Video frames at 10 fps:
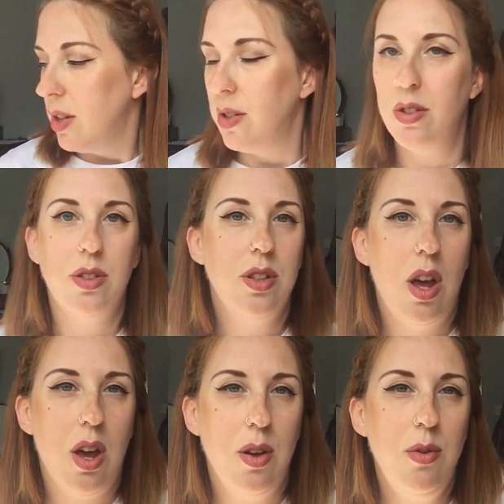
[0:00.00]

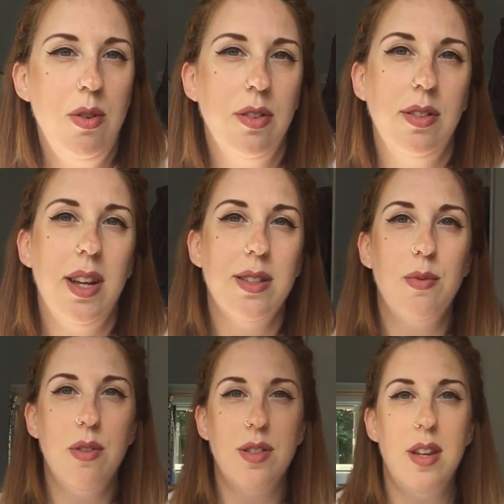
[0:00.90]
So that's
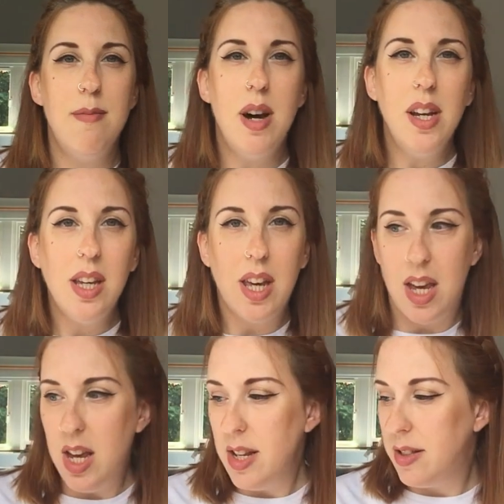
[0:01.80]
what's in my
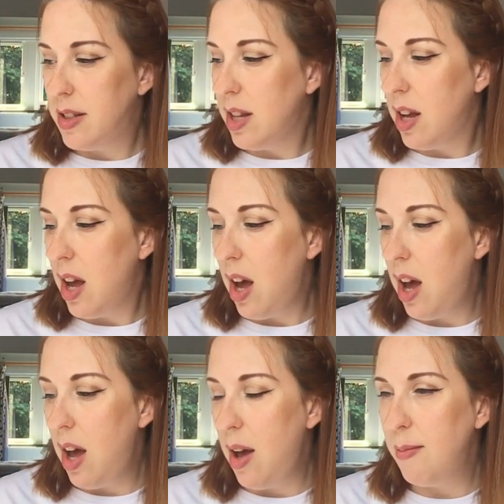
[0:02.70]
kit.
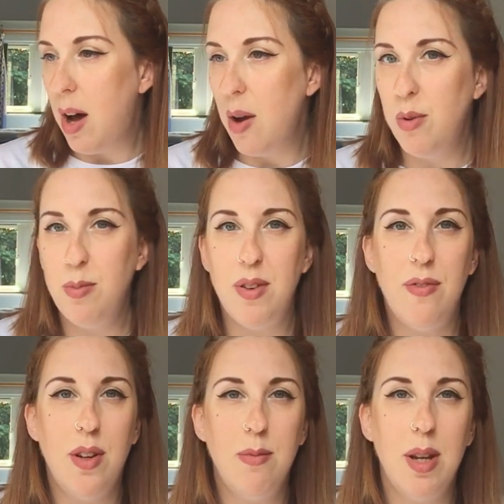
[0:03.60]
I will be
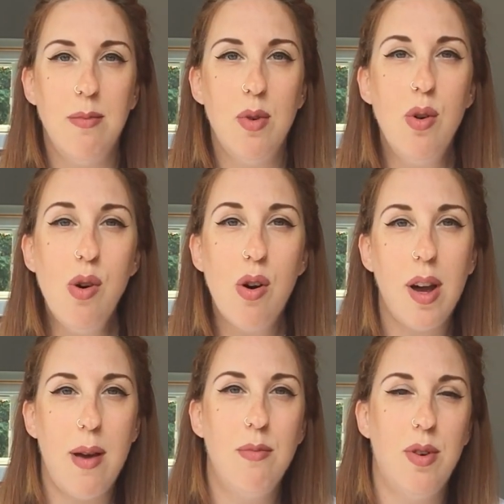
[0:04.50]
filming more
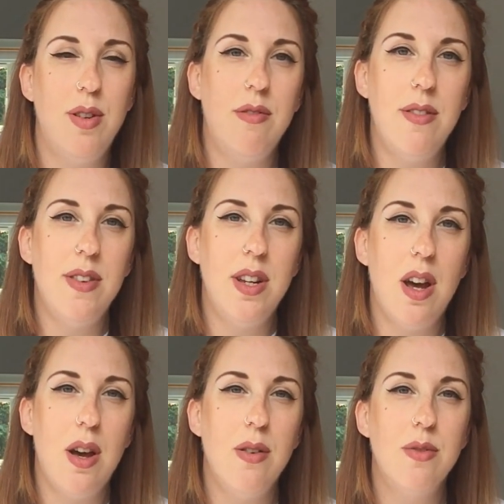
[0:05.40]
embroidery
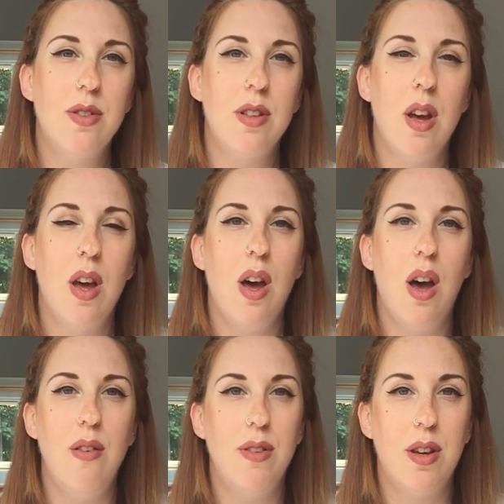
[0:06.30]
videos
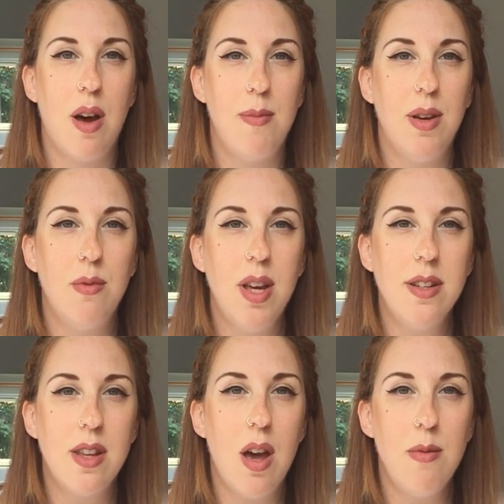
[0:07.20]
over the coming
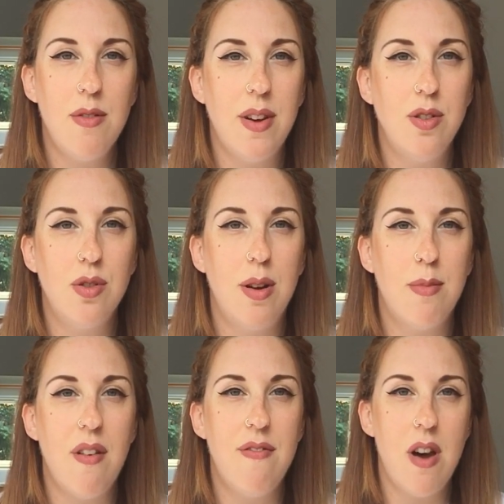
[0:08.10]
weeks. I hope you've enjoyed
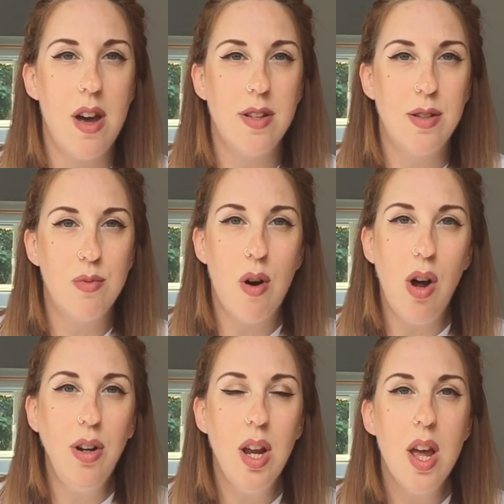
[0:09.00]
my first
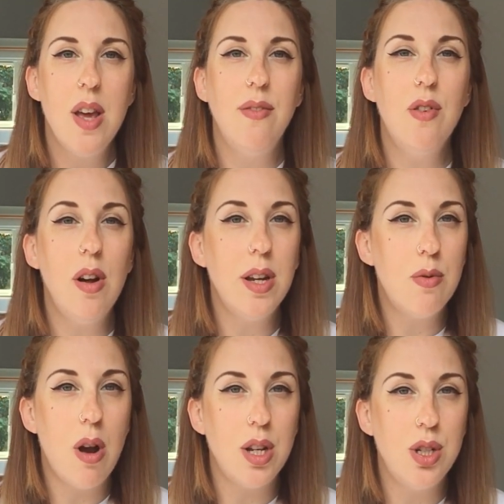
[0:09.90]
one. If you've got any
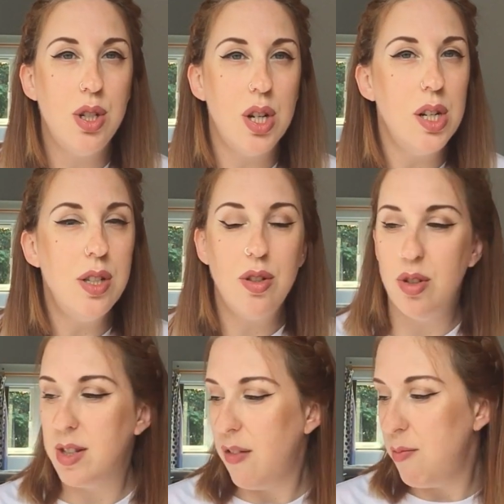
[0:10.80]
questions,
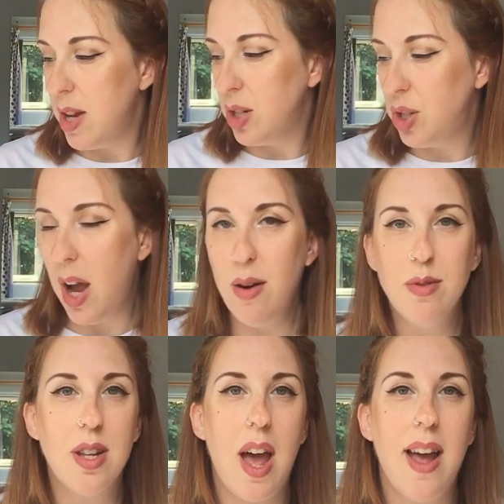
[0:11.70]
just give me a
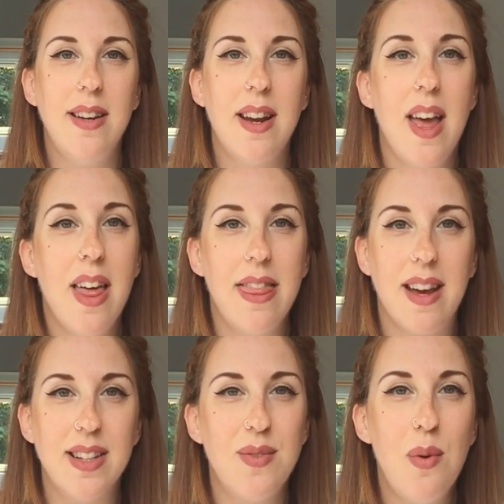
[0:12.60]
shout, and
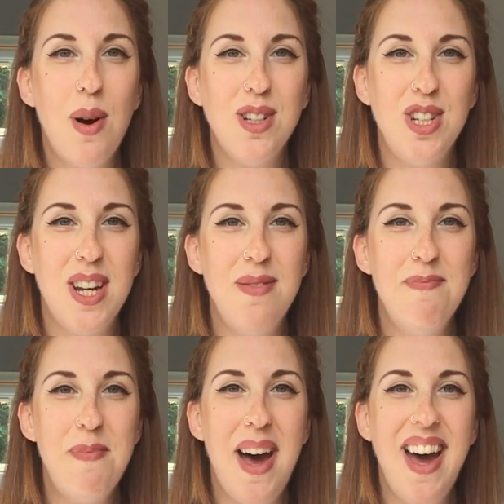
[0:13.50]
thanks for watching.
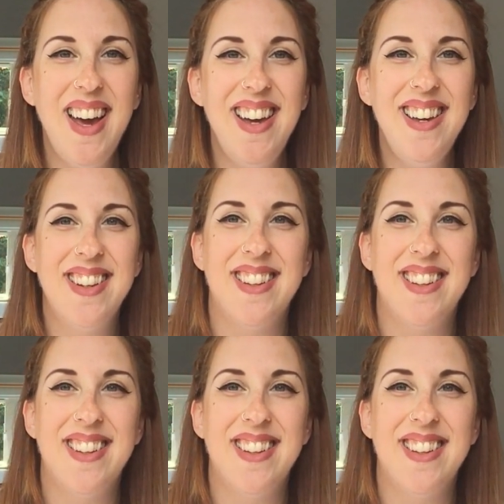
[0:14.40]
Bye.